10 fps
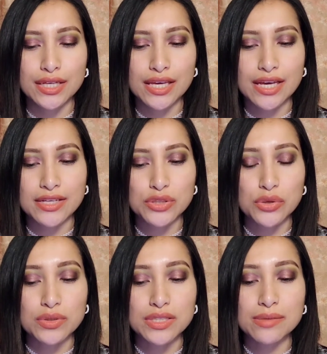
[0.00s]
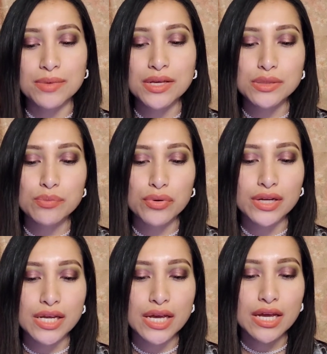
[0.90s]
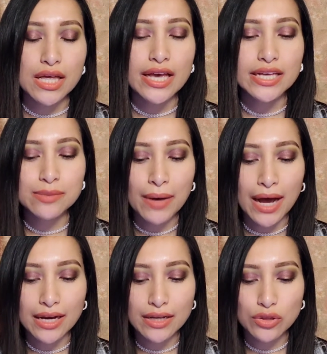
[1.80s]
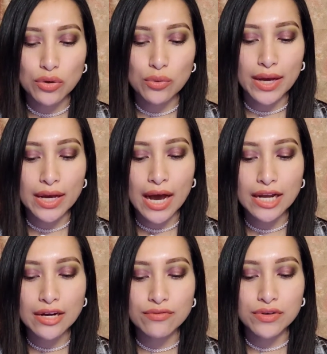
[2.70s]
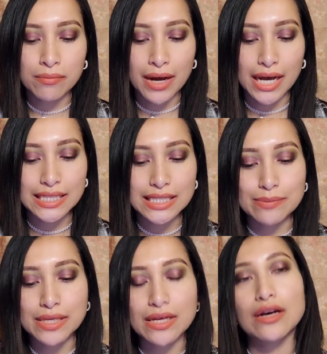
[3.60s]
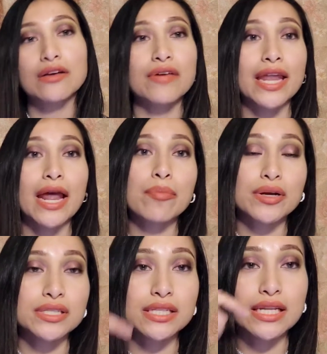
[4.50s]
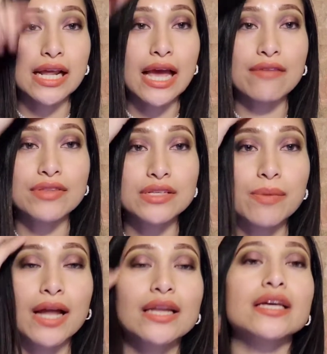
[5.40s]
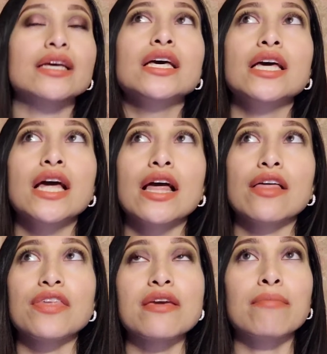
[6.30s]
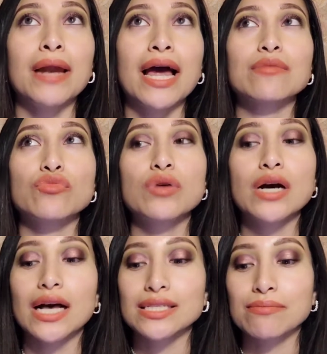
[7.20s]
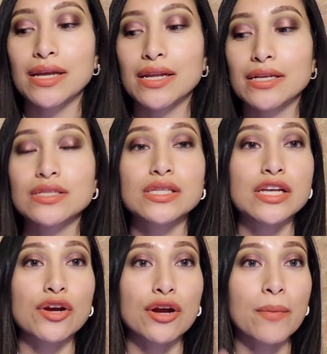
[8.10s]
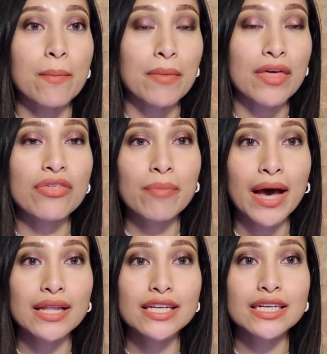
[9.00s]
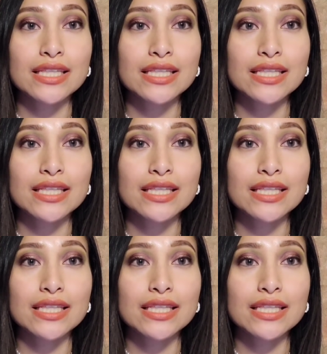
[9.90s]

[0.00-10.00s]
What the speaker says: Yeah, so to me it's pretty. His palette though, it kind of reminds me of, and I personally have this palette, the Black Moon Cosmetics, the Urban Myth palette.